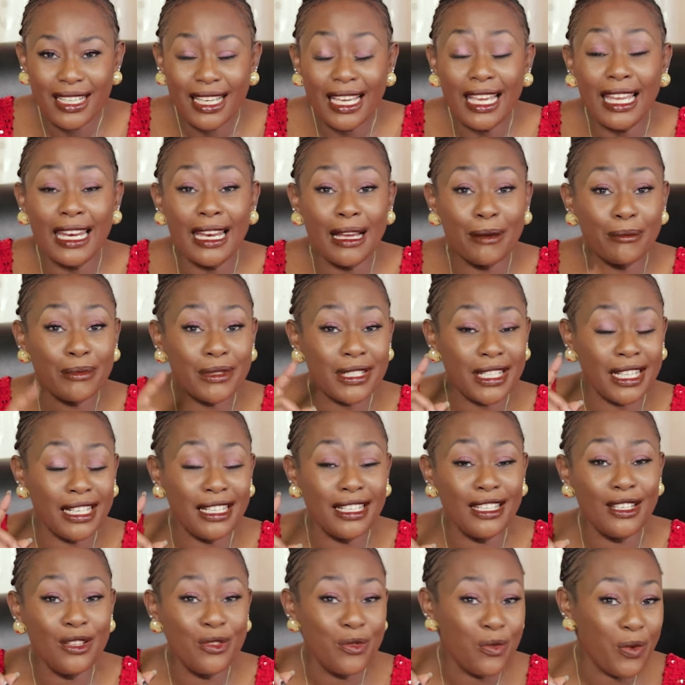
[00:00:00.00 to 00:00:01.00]
And I'm
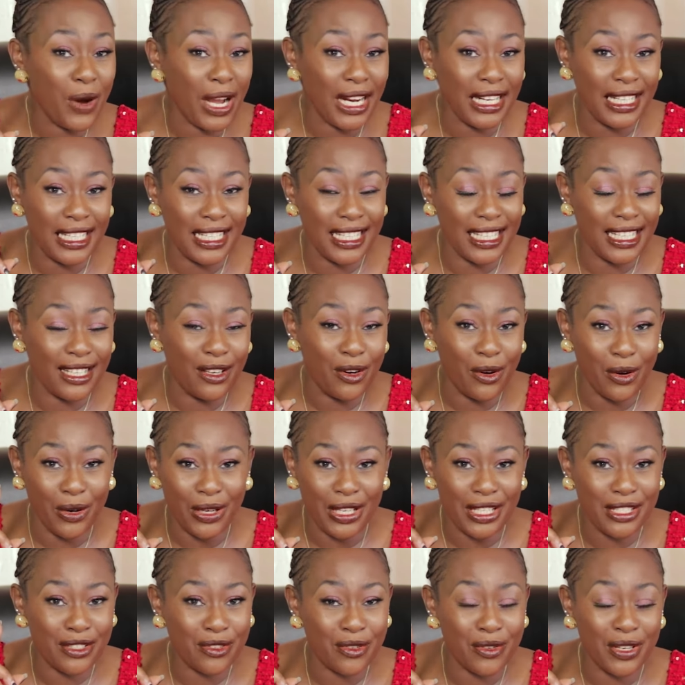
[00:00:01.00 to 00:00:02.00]
telling you, one day God
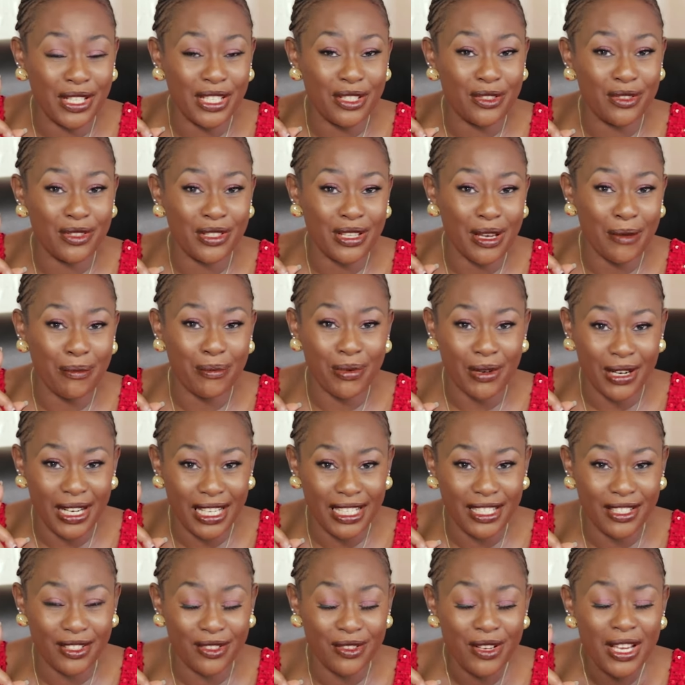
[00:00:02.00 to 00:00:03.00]
is going to
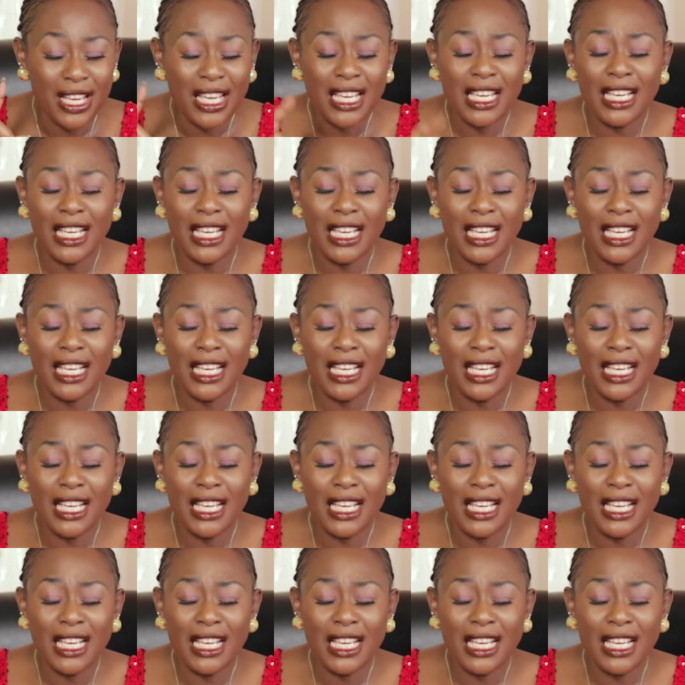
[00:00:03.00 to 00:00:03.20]
surprise you.